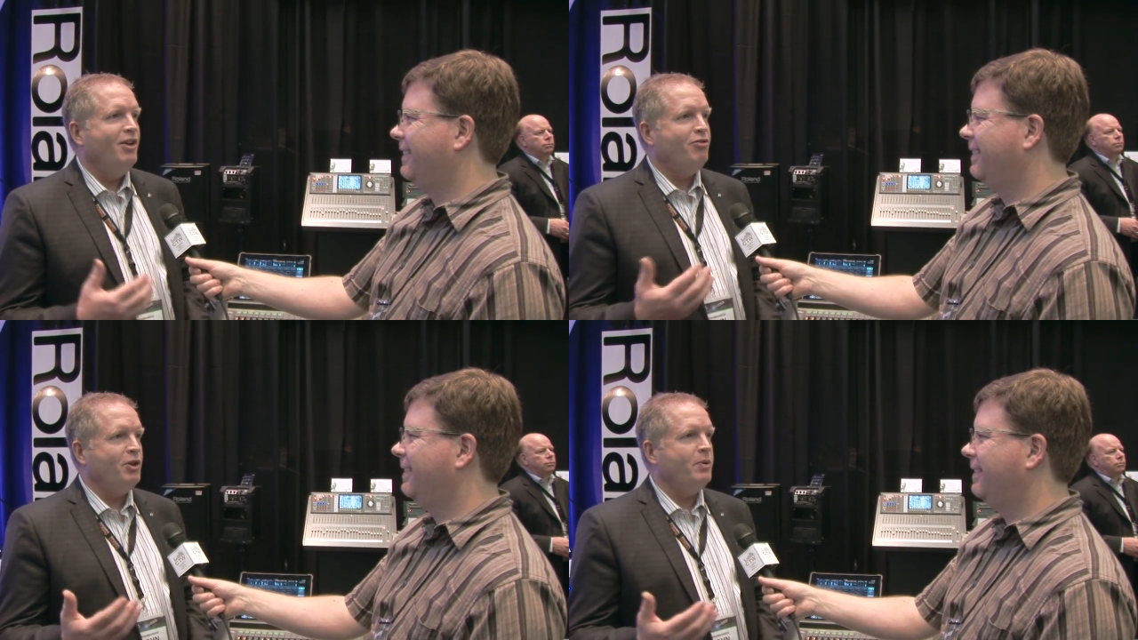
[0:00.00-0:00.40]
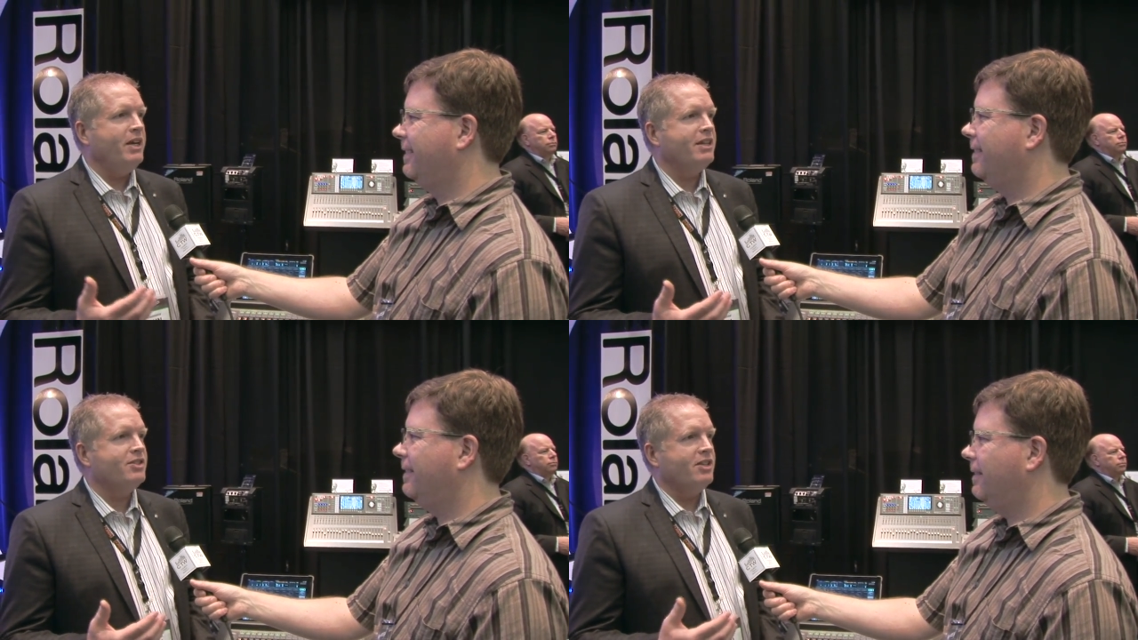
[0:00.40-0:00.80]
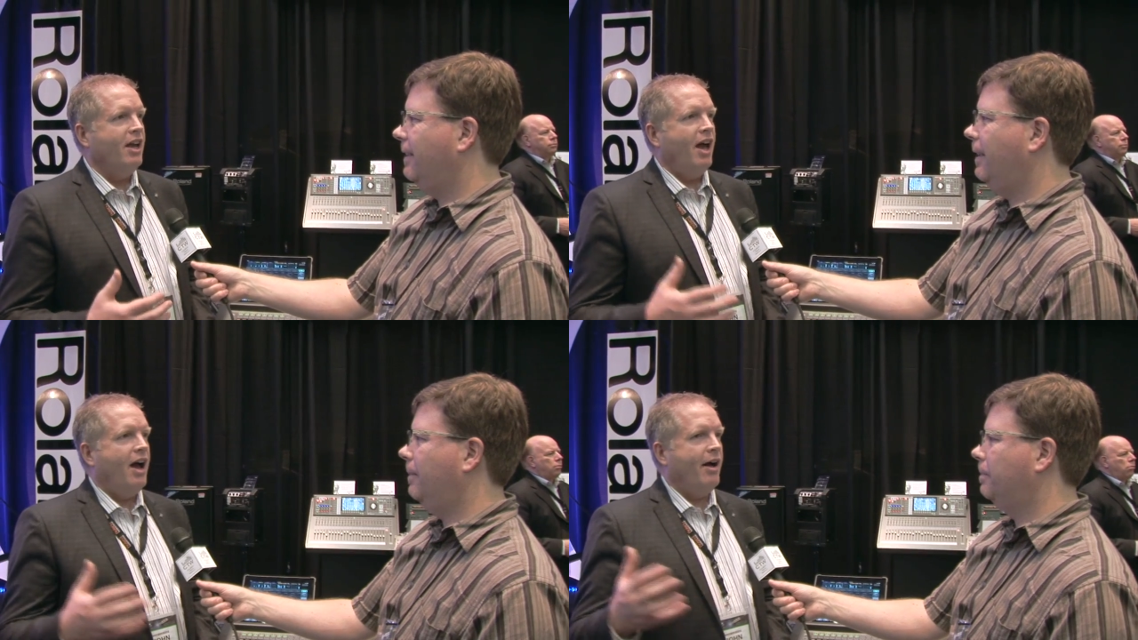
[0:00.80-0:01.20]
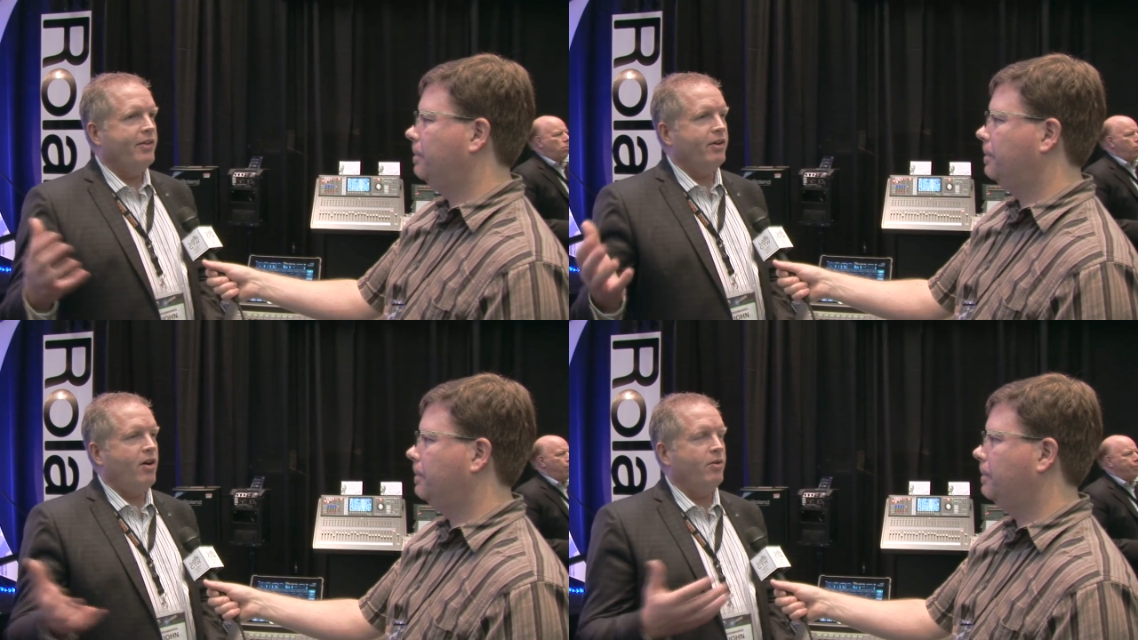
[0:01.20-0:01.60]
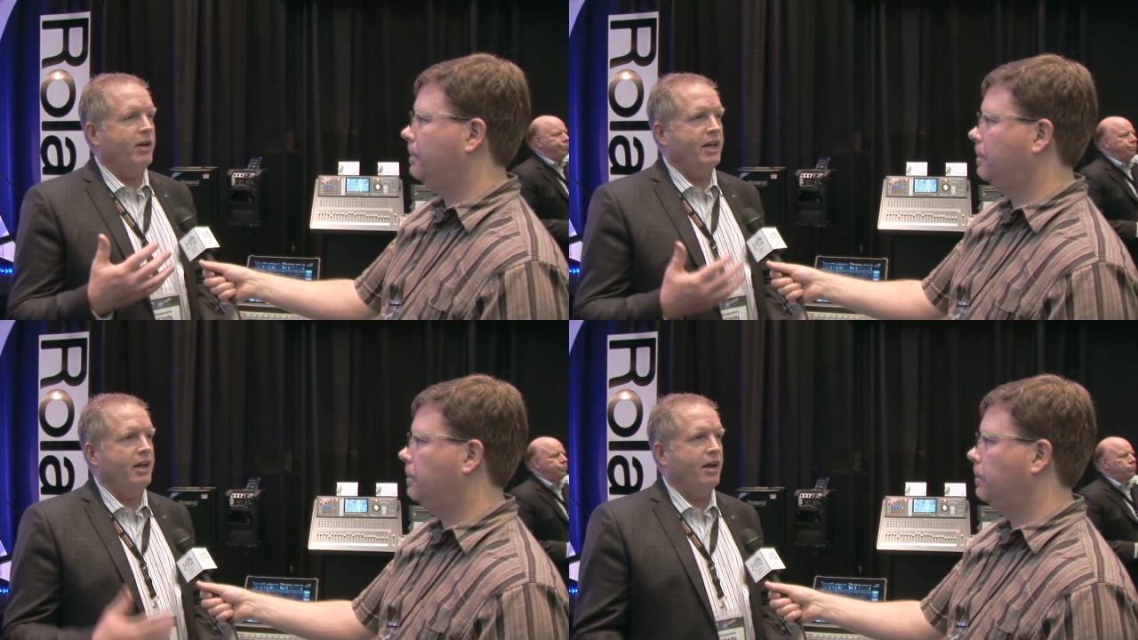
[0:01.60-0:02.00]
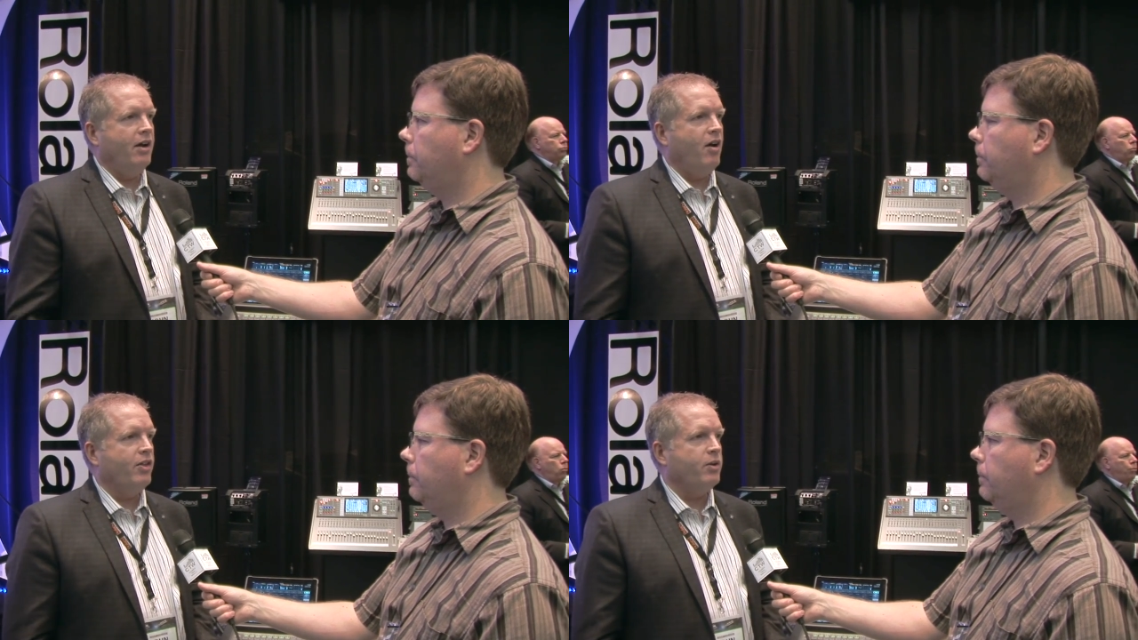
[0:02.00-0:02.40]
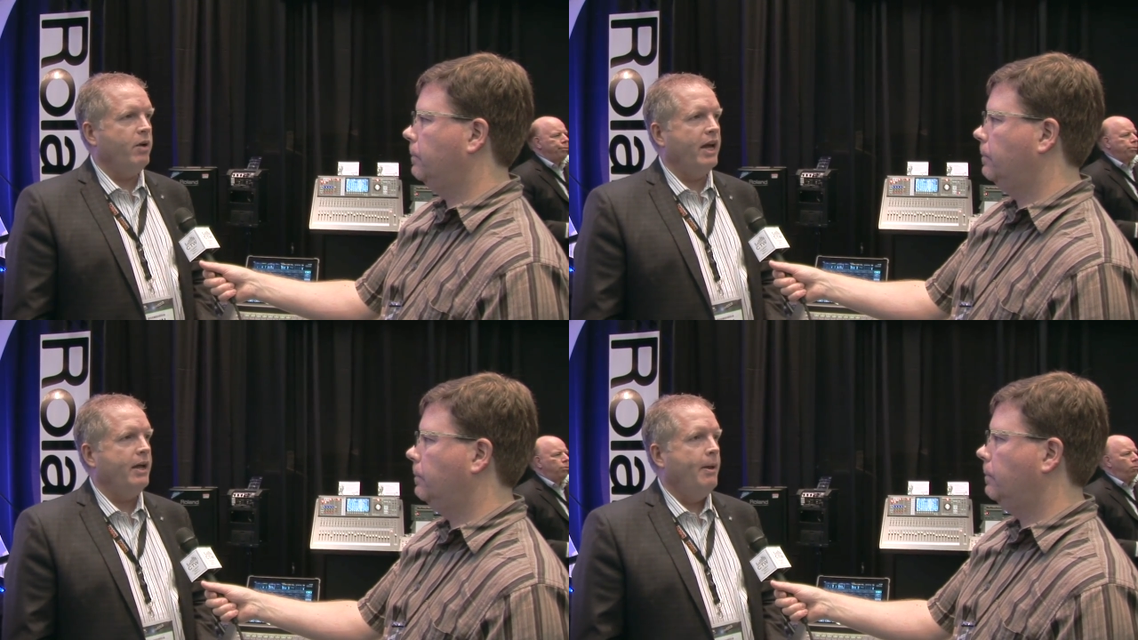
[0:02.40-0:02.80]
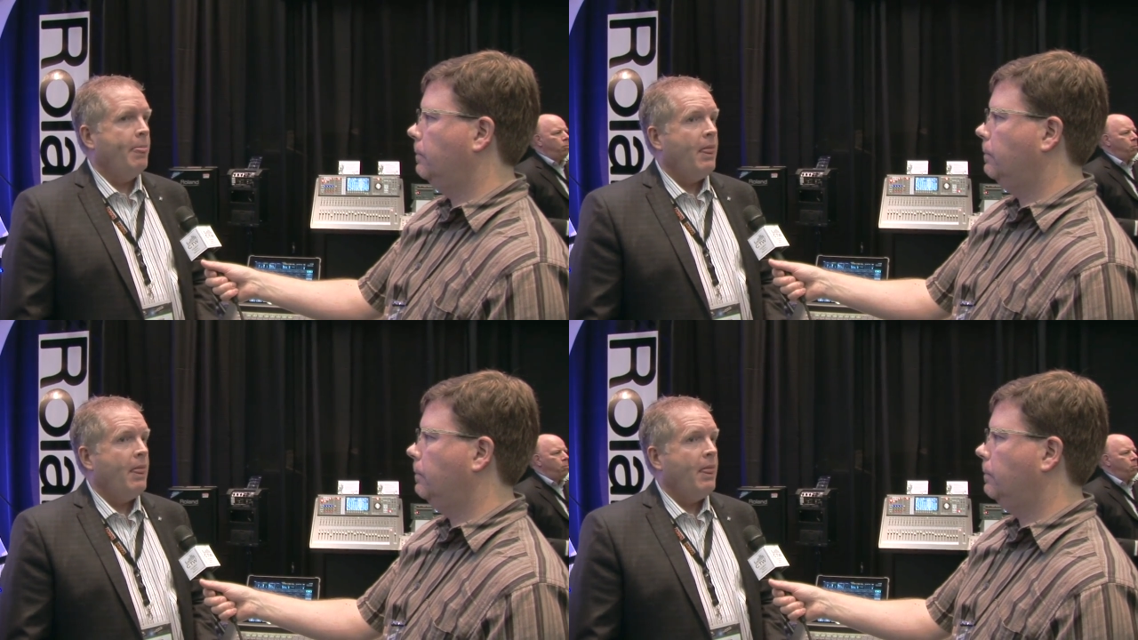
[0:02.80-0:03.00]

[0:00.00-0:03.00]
Speaker 1: few weeks. They're already on their way.